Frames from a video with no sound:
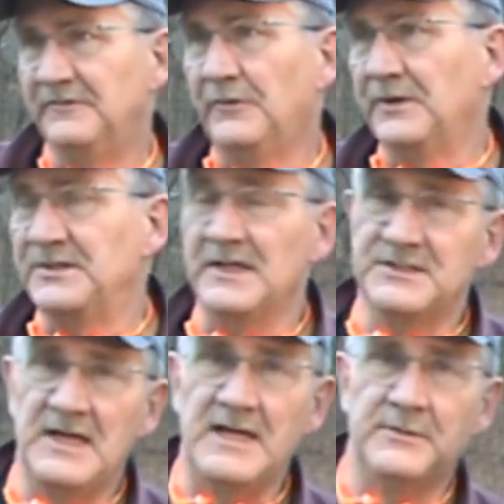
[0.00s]
the 40 is not
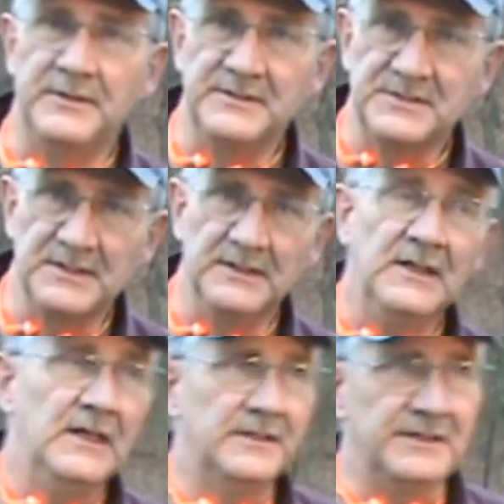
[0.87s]
as accurate as the
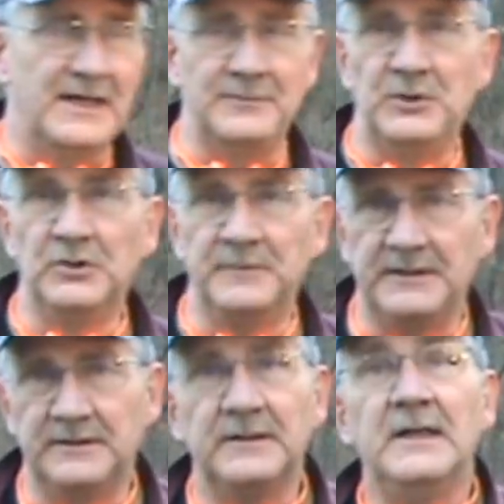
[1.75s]

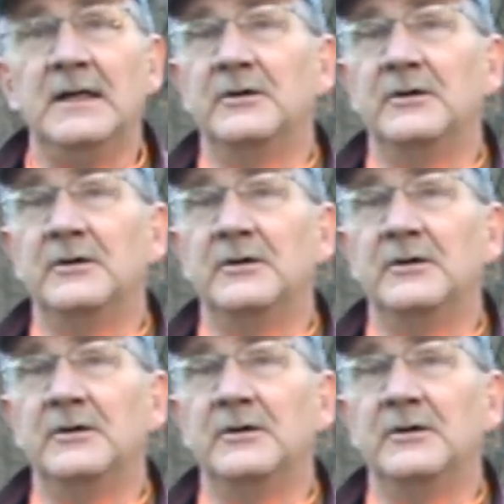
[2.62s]
9mm,